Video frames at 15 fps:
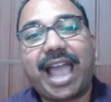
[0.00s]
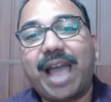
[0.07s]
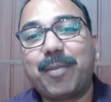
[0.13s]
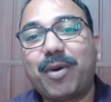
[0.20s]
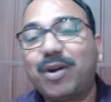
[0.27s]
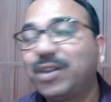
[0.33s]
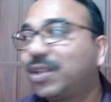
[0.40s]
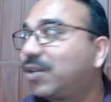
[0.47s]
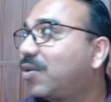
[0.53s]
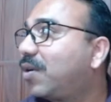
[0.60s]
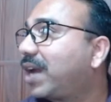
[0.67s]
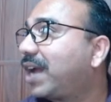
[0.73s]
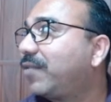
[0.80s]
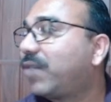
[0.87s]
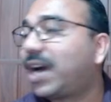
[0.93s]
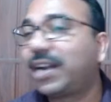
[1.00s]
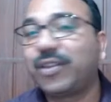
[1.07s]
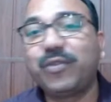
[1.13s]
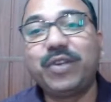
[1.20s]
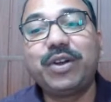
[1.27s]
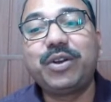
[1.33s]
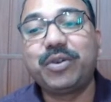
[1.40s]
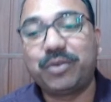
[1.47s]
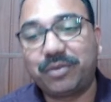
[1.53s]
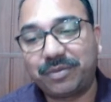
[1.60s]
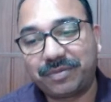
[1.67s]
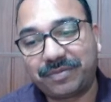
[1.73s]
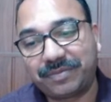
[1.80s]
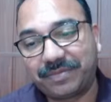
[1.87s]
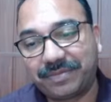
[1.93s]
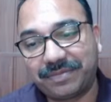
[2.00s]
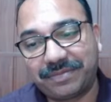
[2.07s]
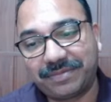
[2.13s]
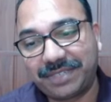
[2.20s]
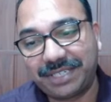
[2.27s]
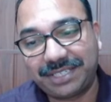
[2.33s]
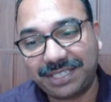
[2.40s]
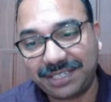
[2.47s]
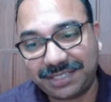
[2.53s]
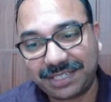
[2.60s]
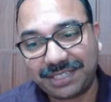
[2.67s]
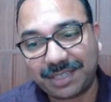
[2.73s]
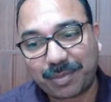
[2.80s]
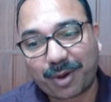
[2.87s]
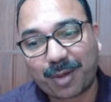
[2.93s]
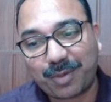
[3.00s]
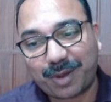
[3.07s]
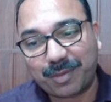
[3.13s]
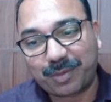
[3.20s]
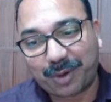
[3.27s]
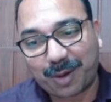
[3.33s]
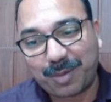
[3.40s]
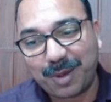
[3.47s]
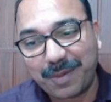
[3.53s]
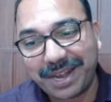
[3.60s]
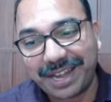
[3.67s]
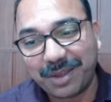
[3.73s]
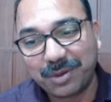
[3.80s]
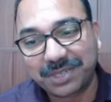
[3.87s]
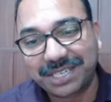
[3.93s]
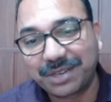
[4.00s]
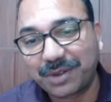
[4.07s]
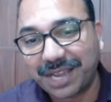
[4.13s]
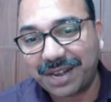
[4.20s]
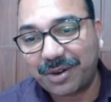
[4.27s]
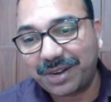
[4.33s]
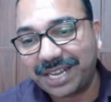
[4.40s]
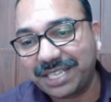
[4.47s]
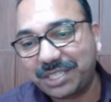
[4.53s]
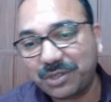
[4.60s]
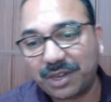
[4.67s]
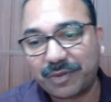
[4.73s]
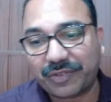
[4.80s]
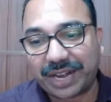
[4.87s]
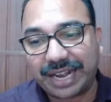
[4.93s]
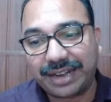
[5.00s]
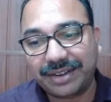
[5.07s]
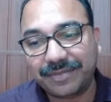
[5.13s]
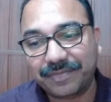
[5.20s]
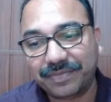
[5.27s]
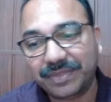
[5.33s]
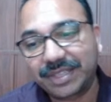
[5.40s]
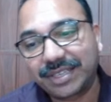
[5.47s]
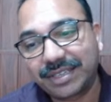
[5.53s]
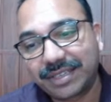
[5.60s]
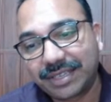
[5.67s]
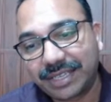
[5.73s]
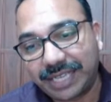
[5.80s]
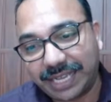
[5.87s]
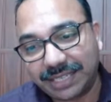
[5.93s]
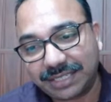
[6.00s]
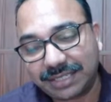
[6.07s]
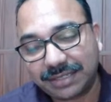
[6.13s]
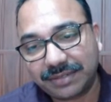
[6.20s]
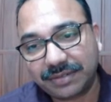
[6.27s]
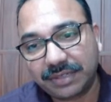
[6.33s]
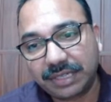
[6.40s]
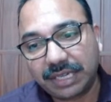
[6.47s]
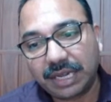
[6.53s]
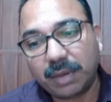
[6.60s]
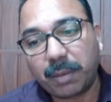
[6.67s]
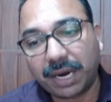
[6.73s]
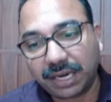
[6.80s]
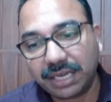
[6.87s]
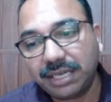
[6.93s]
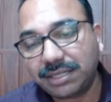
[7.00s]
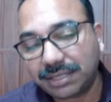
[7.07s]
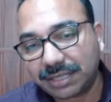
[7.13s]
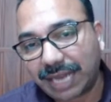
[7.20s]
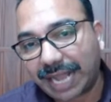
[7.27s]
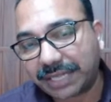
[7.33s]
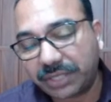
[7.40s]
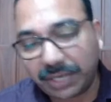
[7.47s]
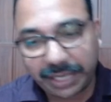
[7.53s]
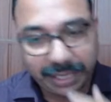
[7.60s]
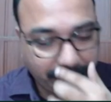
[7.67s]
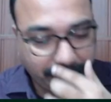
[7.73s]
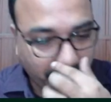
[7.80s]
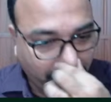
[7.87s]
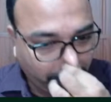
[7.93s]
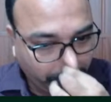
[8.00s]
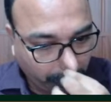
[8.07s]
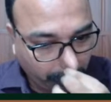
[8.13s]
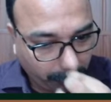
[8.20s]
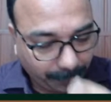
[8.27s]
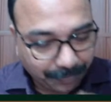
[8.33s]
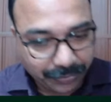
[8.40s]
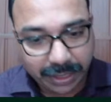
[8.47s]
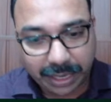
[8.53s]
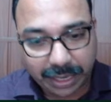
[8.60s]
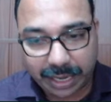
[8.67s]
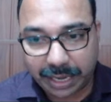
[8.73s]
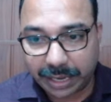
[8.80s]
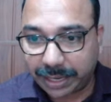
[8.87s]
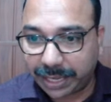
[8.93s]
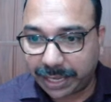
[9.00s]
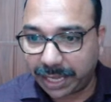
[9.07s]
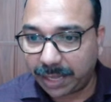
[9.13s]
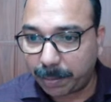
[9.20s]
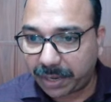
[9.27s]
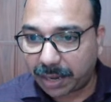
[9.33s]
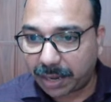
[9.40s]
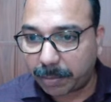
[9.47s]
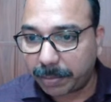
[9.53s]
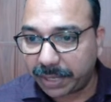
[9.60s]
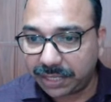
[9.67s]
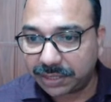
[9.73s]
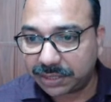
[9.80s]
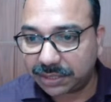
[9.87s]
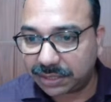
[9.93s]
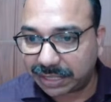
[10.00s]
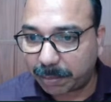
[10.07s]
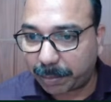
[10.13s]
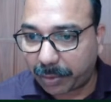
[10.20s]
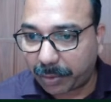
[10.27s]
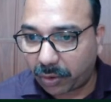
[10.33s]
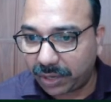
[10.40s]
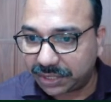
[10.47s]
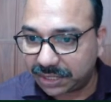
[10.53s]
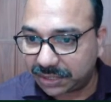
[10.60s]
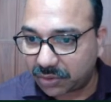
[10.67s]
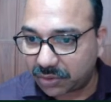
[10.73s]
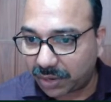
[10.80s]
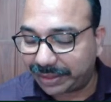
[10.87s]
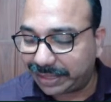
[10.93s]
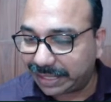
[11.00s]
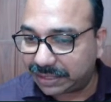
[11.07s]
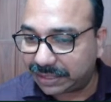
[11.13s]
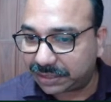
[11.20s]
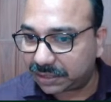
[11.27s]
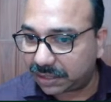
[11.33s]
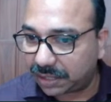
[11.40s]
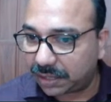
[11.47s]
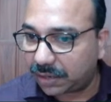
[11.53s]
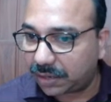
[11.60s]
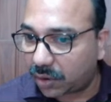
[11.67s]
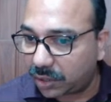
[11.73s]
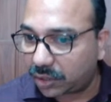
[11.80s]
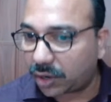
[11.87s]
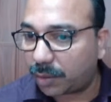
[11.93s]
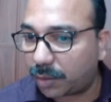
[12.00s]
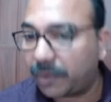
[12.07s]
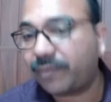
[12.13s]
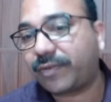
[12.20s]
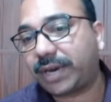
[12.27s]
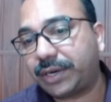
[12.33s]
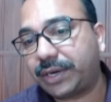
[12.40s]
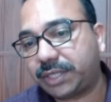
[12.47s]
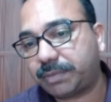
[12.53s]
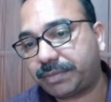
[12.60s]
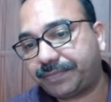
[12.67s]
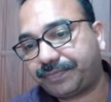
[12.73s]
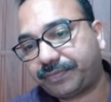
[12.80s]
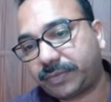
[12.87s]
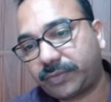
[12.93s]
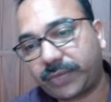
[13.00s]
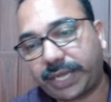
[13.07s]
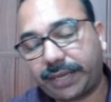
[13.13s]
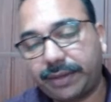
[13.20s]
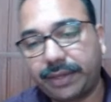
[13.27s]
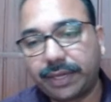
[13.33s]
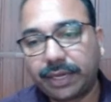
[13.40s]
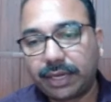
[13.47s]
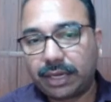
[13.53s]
about the code, and what you will do? So it's a problematic question. You cannot ditch your friend. Yes, but it's actually you have to keep companies policies or ethics on top of friendship. Okay,